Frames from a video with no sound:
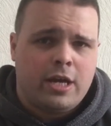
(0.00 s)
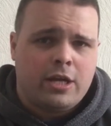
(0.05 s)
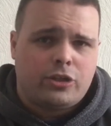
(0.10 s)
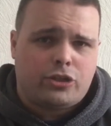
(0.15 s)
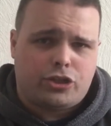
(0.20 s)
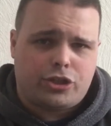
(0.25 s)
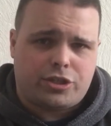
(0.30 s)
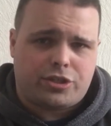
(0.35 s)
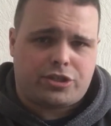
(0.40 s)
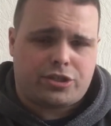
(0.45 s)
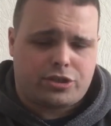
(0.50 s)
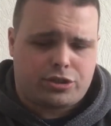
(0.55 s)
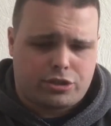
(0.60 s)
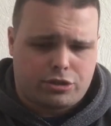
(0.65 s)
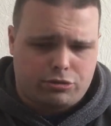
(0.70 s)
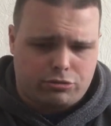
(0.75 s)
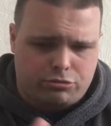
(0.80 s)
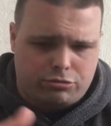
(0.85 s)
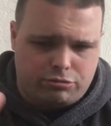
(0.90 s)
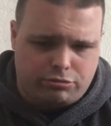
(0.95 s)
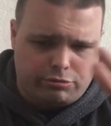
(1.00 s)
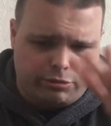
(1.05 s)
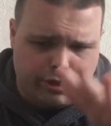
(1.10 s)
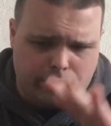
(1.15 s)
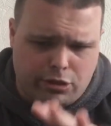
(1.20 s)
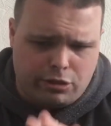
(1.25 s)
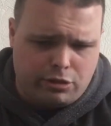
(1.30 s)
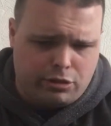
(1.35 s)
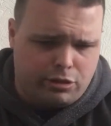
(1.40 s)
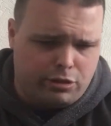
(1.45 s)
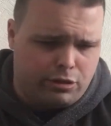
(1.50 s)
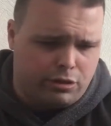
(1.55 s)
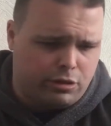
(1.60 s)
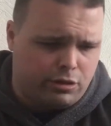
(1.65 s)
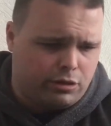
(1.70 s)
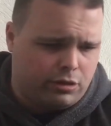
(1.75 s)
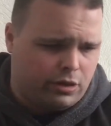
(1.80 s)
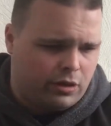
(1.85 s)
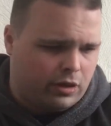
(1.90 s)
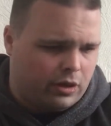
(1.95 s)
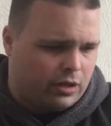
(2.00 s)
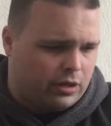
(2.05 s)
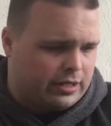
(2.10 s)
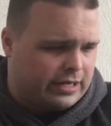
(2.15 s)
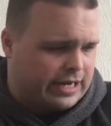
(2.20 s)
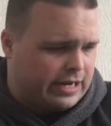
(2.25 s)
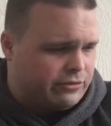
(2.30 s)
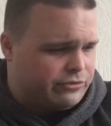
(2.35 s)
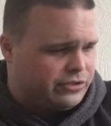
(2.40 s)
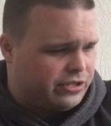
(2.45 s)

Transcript: just scroll on down